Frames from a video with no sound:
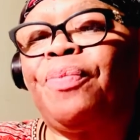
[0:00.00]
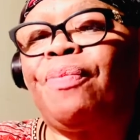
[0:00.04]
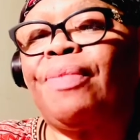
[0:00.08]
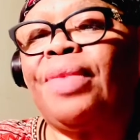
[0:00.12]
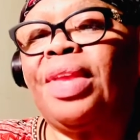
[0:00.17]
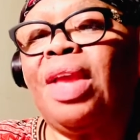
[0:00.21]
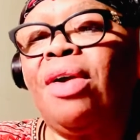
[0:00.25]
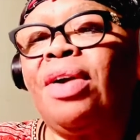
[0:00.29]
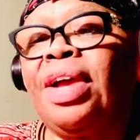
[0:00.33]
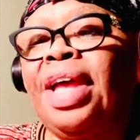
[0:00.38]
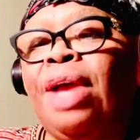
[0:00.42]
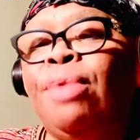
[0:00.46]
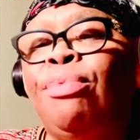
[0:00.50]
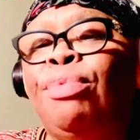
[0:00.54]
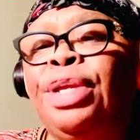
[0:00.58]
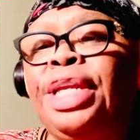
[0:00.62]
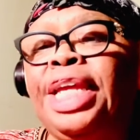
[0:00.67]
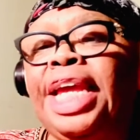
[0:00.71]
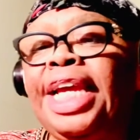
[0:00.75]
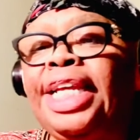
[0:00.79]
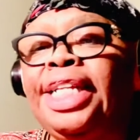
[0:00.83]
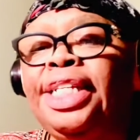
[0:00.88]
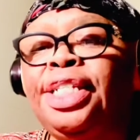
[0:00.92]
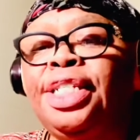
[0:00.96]
Okay, we
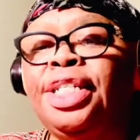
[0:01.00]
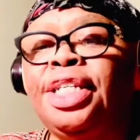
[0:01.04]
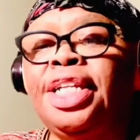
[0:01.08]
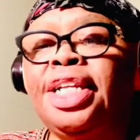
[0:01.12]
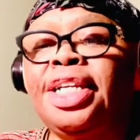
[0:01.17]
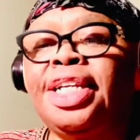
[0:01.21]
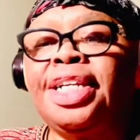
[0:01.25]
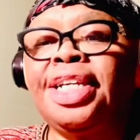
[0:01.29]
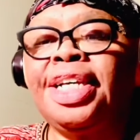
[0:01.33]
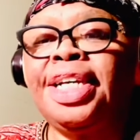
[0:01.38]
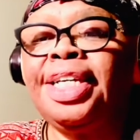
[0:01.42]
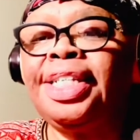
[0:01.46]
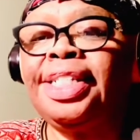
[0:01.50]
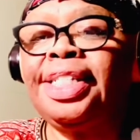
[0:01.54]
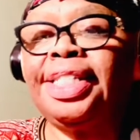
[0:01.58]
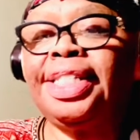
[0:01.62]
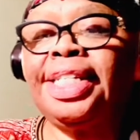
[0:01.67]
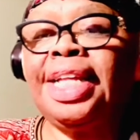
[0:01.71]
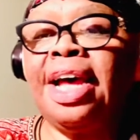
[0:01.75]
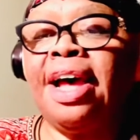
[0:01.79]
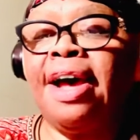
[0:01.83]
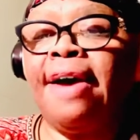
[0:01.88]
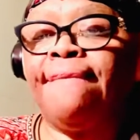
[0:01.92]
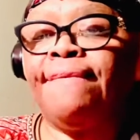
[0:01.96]
get into the good
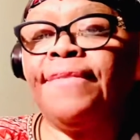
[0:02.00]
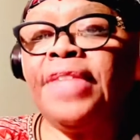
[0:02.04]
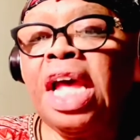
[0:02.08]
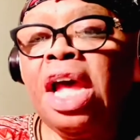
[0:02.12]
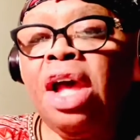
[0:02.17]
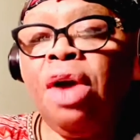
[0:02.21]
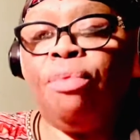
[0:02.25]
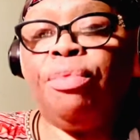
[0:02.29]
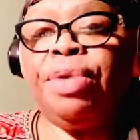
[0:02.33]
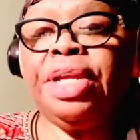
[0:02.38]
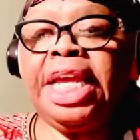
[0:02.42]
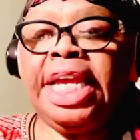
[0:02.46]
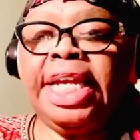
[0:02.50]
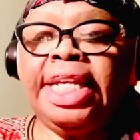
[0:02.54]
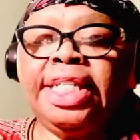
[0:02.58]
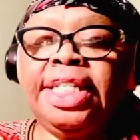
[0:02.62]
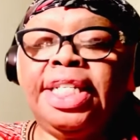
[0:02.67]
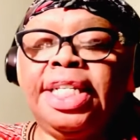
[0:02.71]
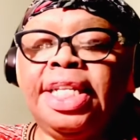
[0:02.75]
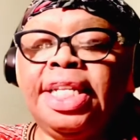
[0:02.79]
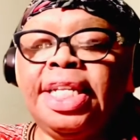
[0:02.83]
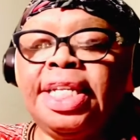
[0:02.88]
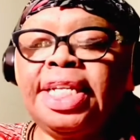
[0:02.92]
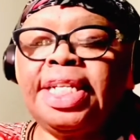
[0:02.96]
stuff. We get
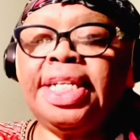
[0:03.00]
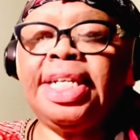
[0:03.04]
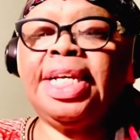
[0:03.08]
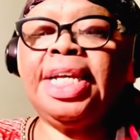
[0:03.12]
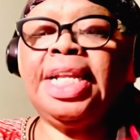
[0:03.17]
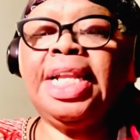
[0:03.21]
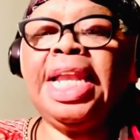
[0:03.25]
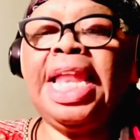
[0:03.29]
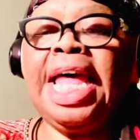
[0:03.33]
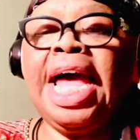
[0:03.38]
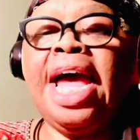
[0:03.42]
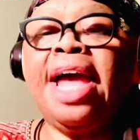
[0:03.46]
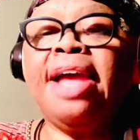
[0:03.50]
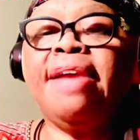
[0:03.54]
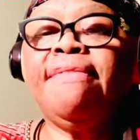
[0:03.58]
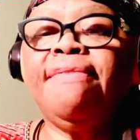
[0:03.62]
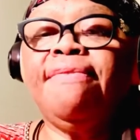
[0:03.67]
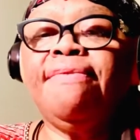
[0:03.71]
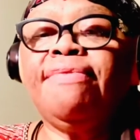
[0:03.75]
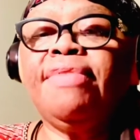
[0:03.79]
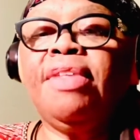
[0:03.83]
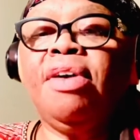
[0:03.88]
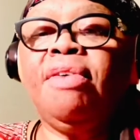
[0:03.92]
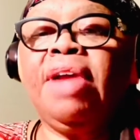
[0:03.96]
into the good life,
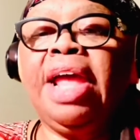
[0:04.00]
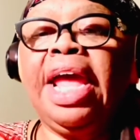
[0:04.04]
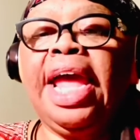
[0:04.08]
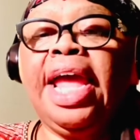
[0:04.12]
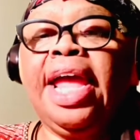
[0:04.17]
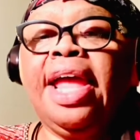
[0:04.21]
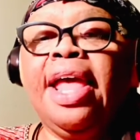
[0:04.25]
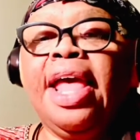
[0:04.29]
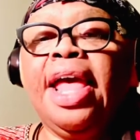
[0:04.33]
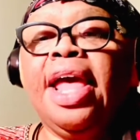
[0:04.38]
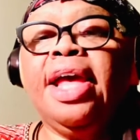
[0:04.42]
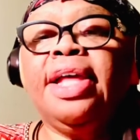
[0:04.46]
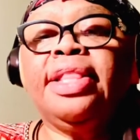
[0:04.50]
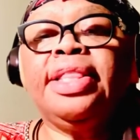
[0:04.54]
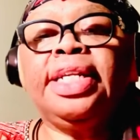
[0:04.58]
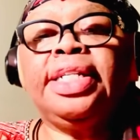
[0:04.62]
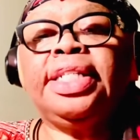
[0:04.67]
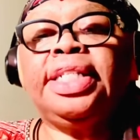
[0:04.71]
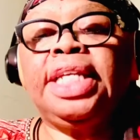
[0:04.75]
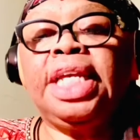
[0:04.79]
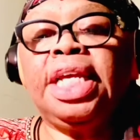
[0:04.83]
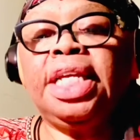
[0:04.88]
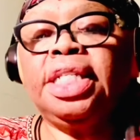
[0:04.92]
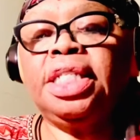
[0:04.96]
okay? The
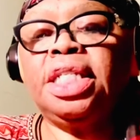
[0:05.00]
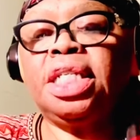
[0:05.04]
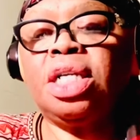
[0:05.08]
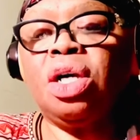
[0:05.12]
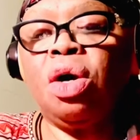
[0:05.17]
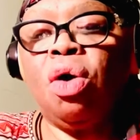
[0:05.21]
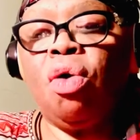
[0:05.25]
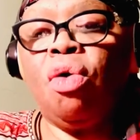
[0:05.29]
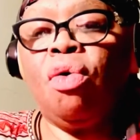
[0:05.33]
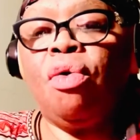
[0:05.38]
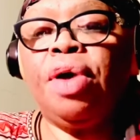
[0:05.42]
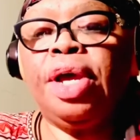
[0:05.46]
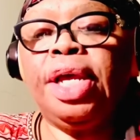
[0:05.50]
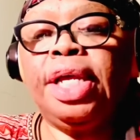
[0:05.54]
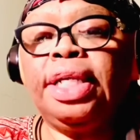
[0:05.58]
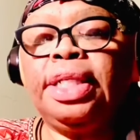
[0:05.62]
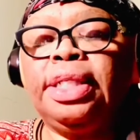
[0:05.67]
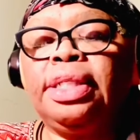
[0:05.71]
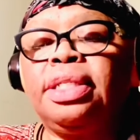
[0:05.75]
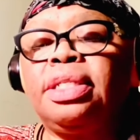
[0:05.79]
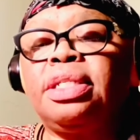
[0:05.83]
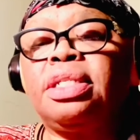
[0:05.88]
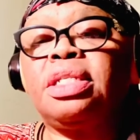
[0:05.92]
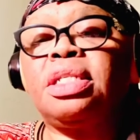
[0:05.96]
tens of
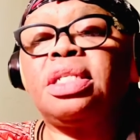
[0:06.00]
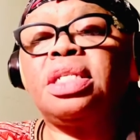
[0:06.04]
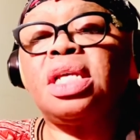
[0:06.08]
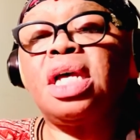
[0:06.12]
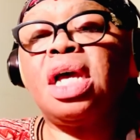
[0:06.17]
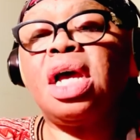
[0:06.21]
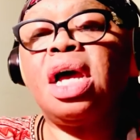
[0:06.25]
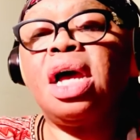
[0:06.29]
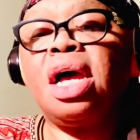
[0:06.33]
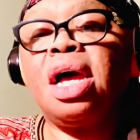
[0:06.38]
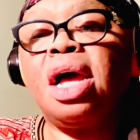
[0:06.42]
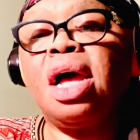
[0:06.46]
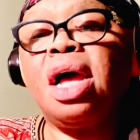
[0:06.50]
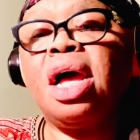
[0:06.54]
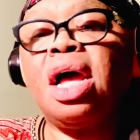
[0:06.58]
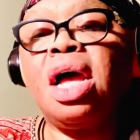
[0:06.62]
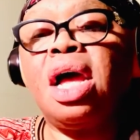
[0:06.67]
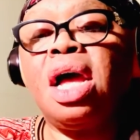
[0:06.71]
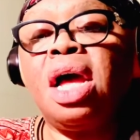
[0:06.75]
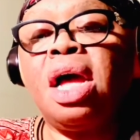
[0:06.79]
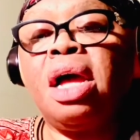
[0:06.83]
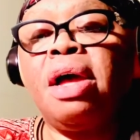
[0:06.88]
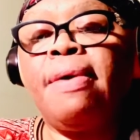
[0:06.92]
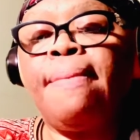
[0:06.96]
coins
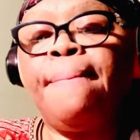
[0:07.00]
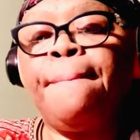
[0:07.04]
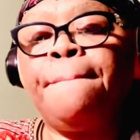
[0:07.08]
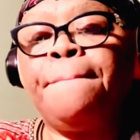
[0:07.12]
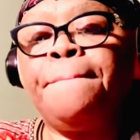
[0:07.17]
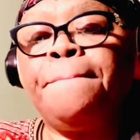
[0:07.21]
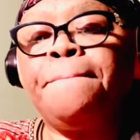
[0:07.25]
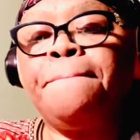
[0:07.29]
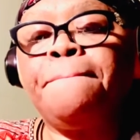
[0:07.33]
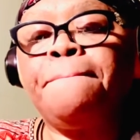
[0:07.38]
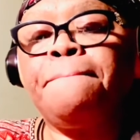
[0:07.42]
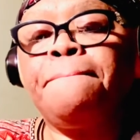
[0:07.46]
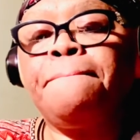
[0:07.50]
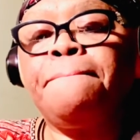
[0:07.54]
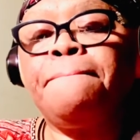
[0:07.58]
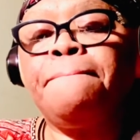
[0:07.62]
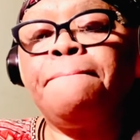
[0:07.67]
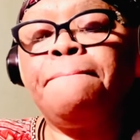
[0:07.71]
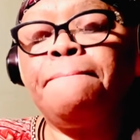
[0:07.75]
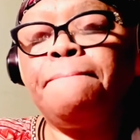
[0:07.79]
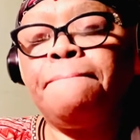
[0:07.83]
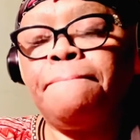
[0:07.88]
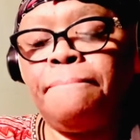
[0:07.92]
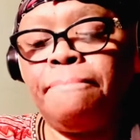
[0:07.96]
um,
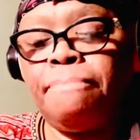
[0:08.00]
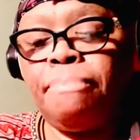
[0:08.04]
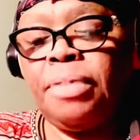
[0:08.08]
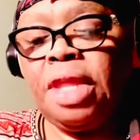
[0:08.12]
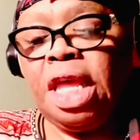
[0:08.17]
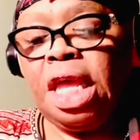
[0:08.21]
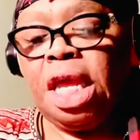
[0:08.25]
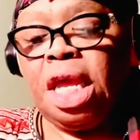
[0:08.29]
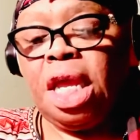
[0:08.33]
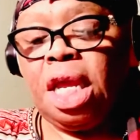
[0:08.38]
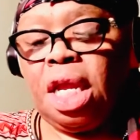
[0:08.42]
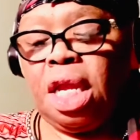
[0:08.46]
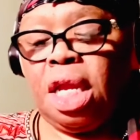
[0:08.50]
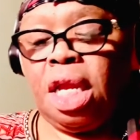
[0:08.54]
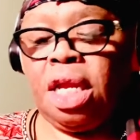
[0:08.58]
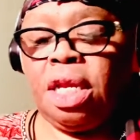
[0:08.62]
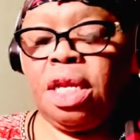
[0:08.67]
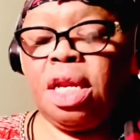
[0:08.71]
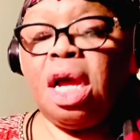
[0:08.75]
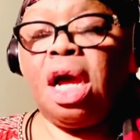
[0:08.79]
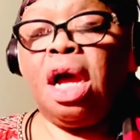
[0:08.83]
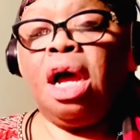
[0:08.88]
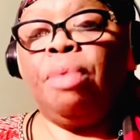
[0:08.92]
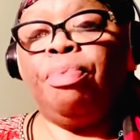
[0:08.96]
in
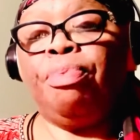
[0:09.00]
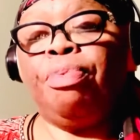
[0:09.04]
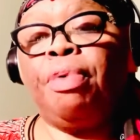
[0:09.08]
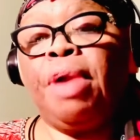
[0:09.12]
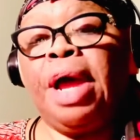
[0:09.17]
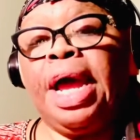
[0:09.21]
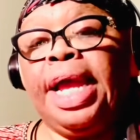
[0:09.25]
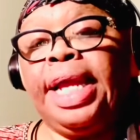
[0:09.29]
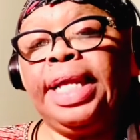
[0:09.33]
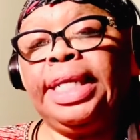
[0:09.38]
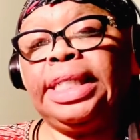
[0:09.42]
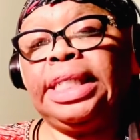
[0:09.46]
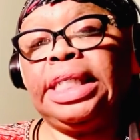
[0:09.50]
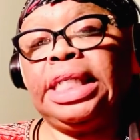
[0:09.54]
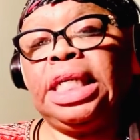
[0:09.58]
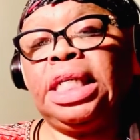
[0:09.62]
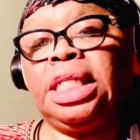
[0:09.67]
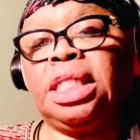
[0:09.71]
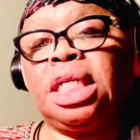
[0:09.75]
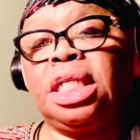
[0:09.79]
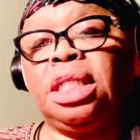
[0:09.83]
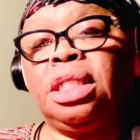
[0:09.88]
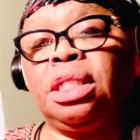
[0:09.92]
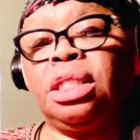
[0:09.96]
the upright is
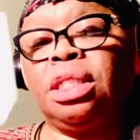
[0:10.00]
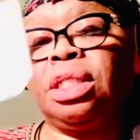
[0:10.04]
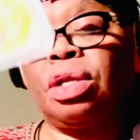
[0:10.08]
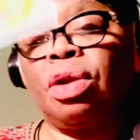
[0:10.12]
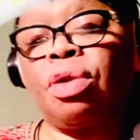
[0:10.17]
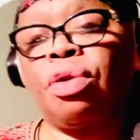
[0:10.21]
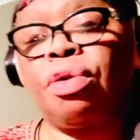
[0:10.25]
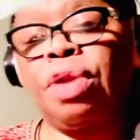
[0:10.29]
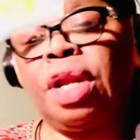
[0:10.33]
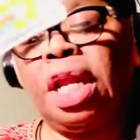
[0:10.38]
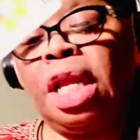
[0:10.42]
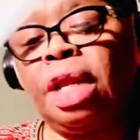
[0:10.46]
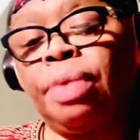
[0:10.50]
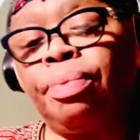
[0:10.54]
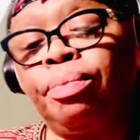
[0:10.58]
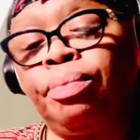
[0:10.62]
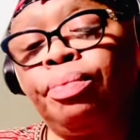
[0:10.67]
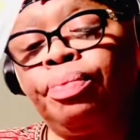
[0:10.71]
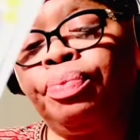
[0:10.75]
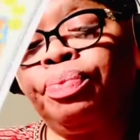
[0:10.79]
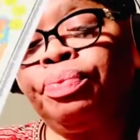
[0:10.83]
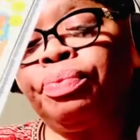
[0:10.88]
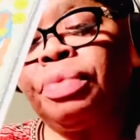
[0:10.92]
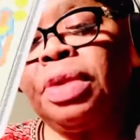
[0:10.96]
concerning
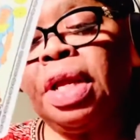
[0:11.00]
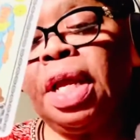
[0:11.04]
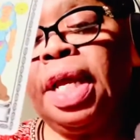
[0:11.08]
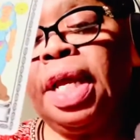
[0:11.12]
a